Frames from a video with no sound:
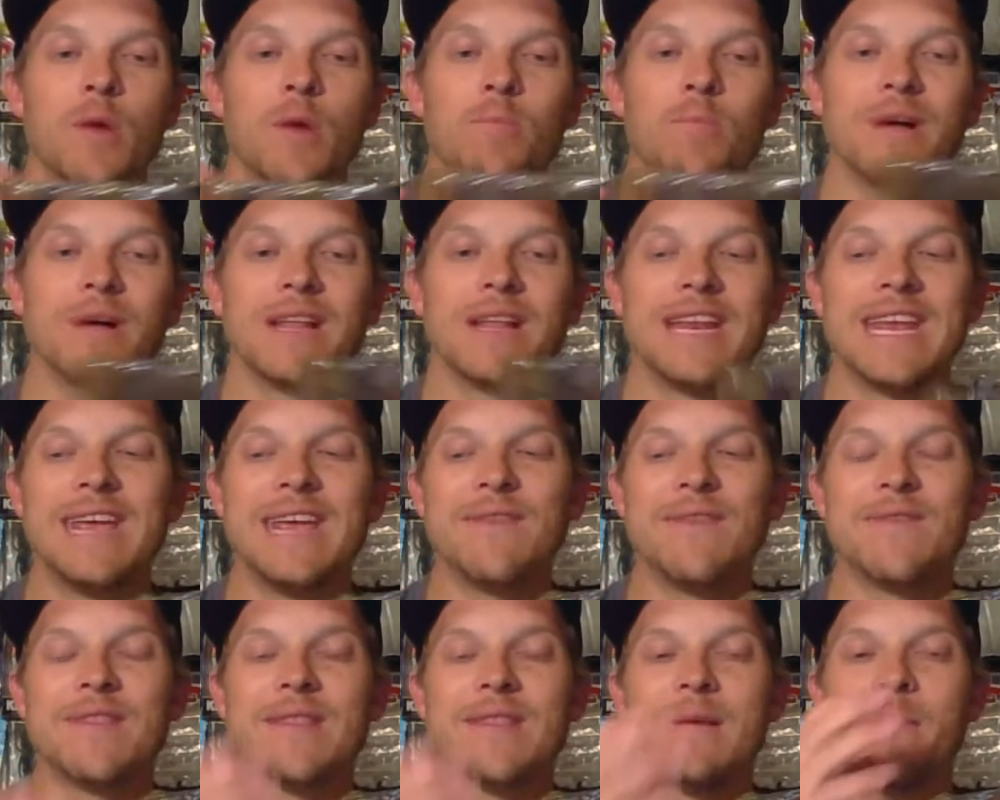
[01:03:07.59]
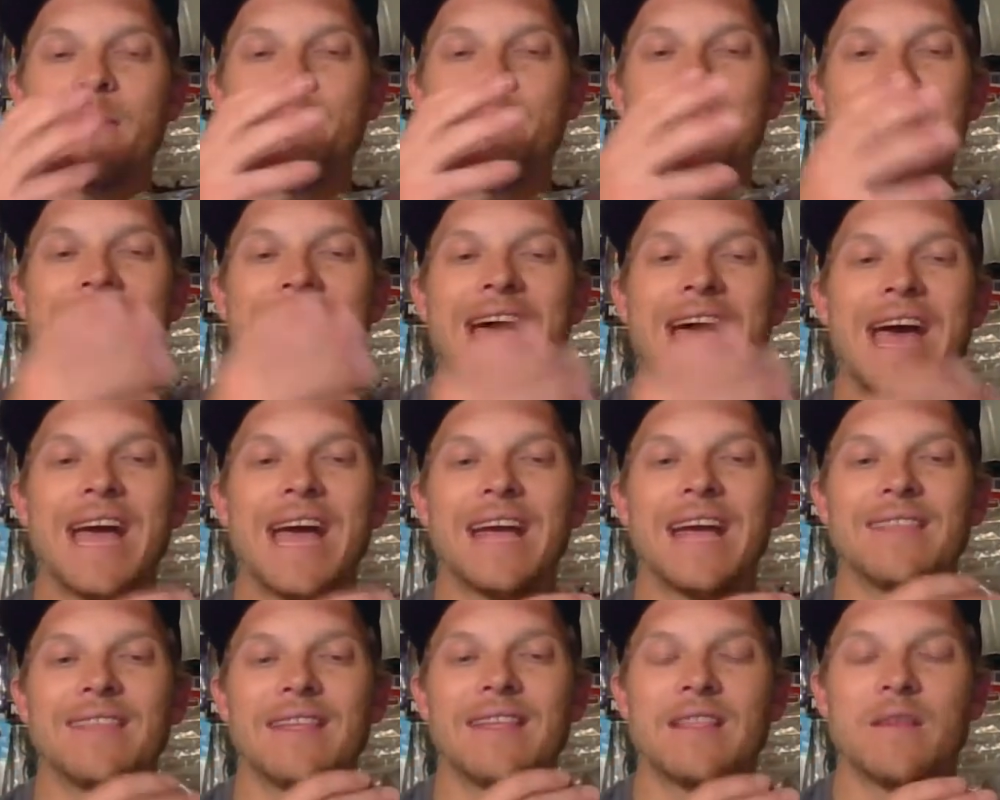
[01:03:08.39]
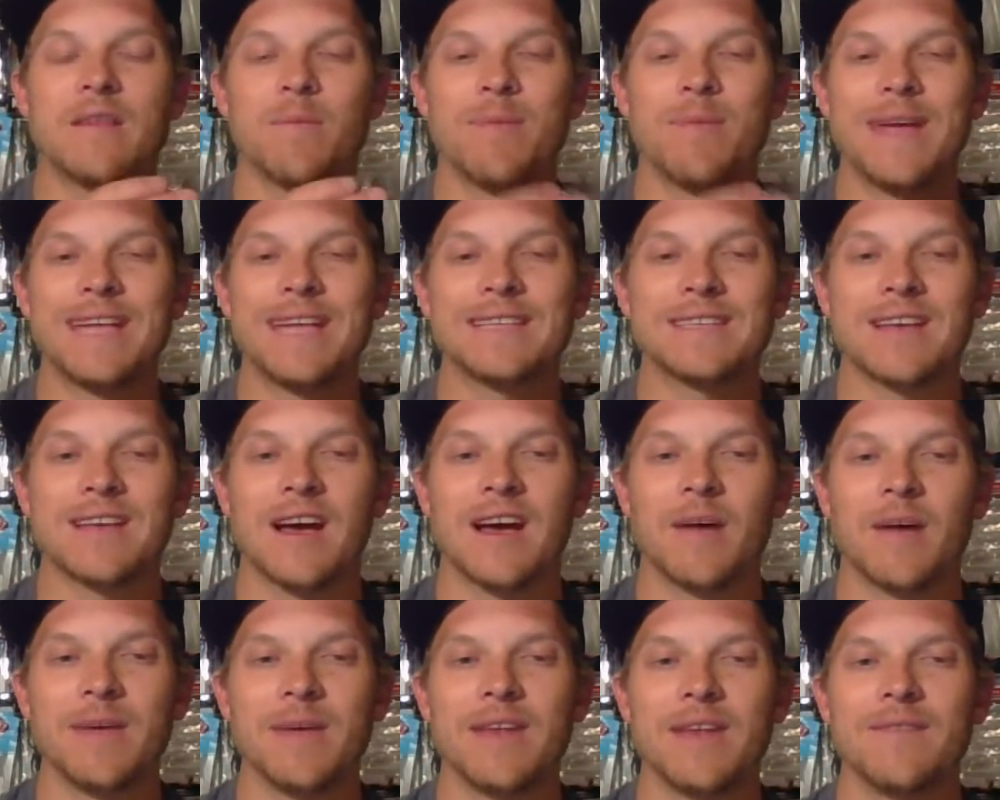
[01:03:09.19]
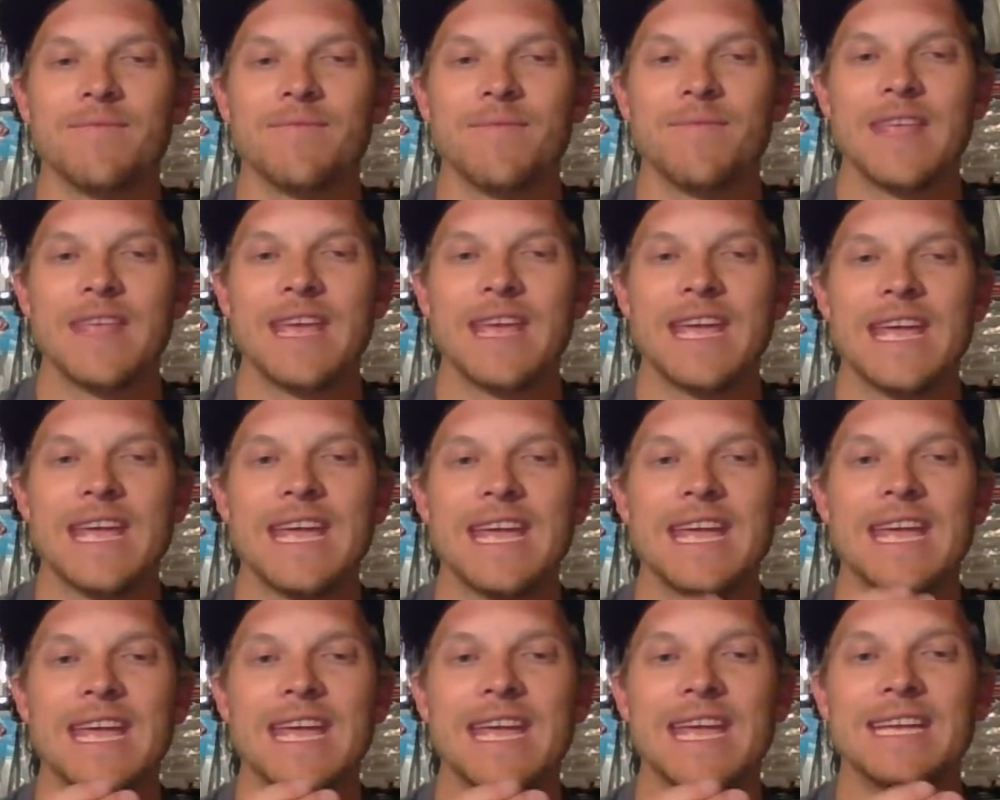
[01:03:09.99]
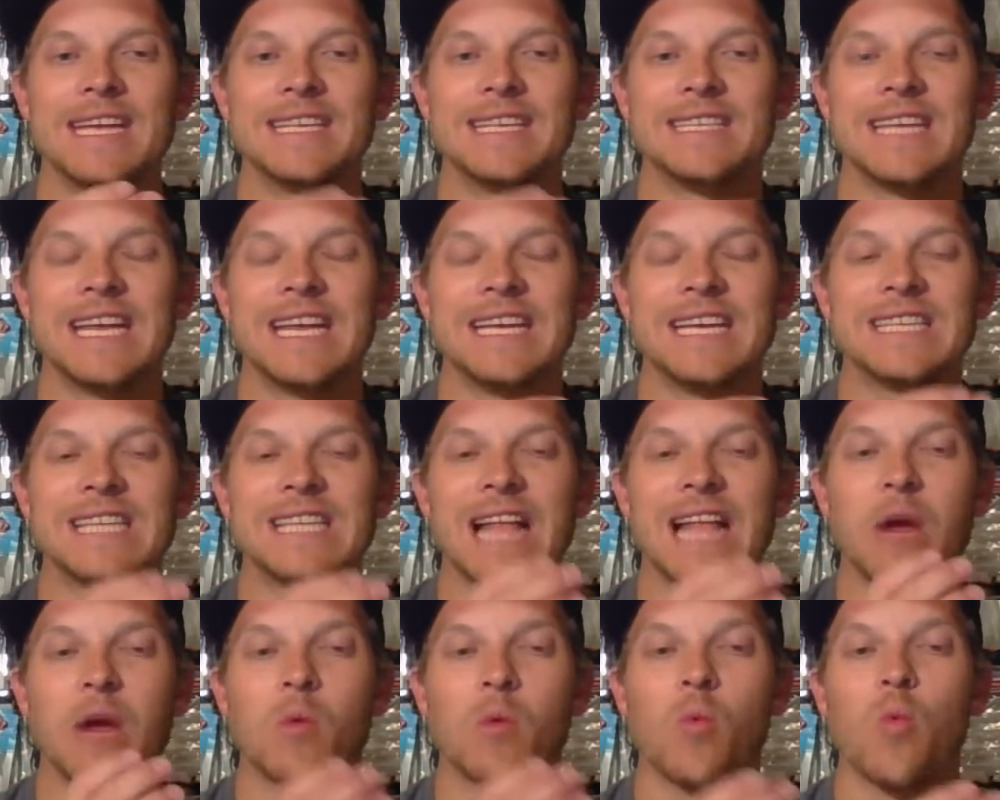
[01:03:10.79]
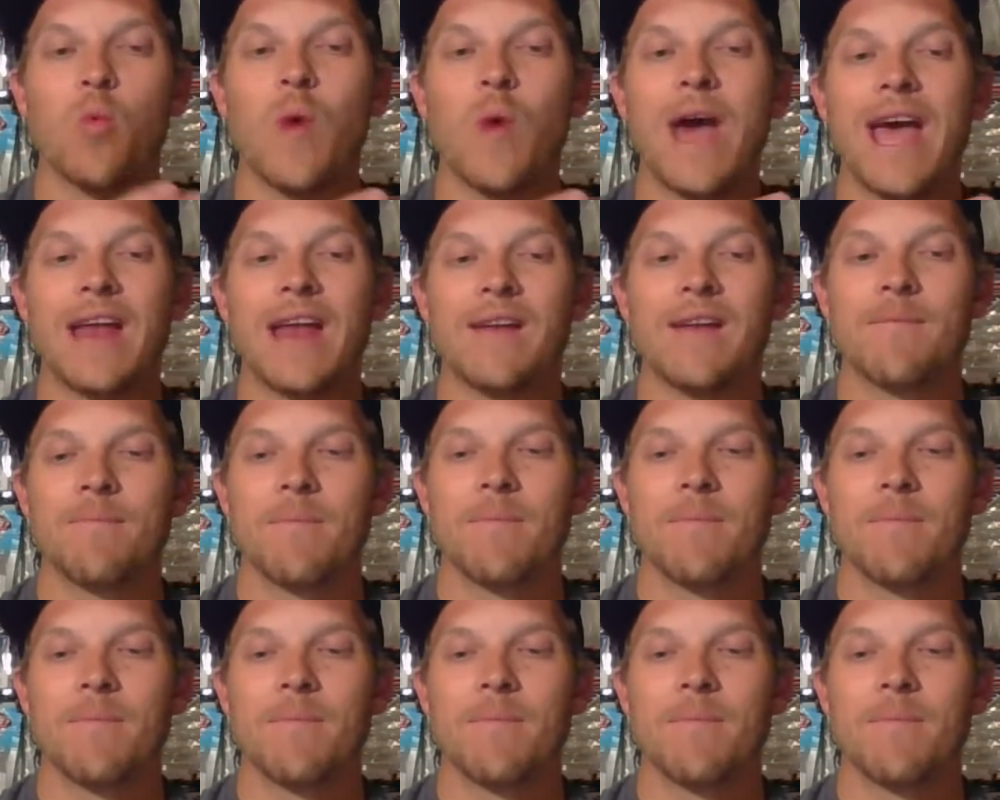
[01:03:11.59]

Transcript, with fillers: but even the bag that the baits come in is is like wet.